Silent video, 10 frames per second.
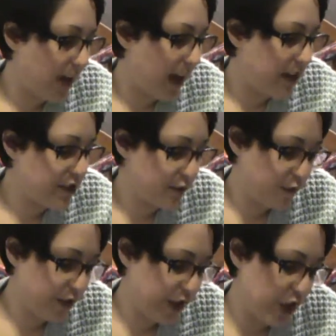As
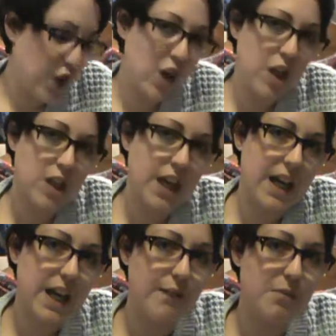for yarn, I
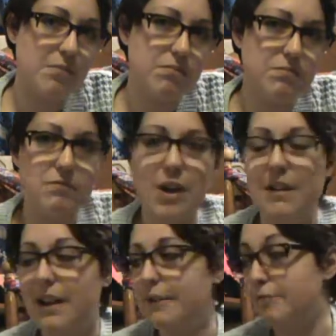haven't, well,
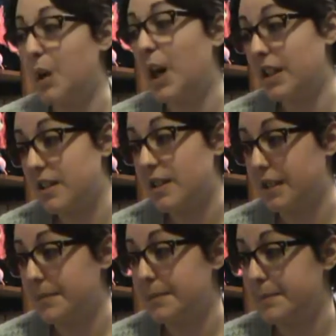I've bought
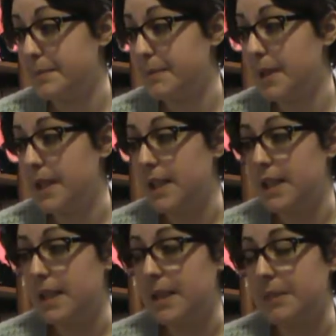some,
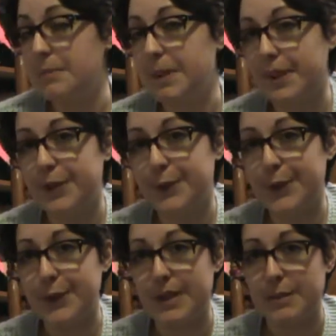but they're for
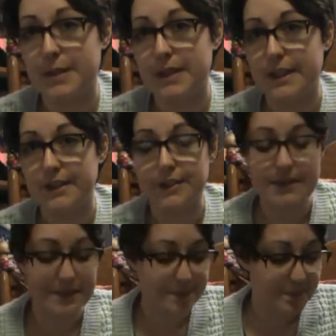Christmas
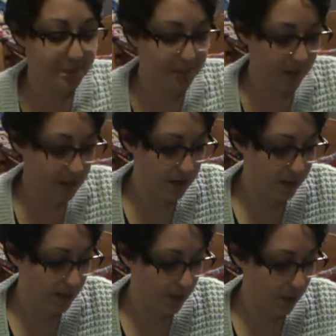gifts.
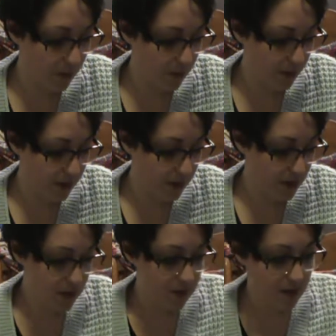So
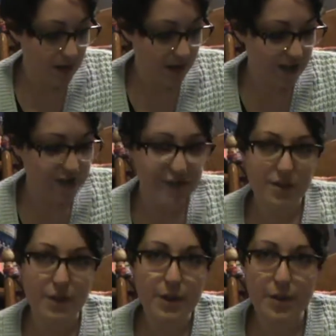I'll
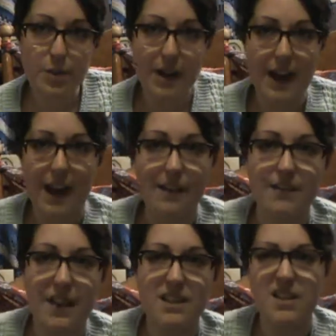show you what I have
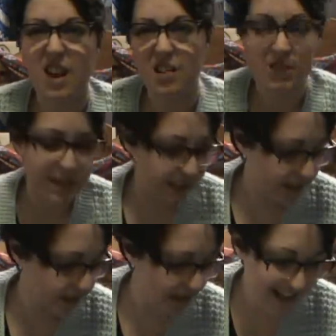that's not really,
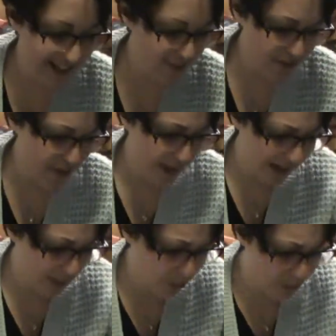I didn't really buy
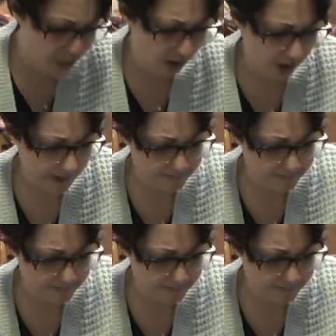a whole lot.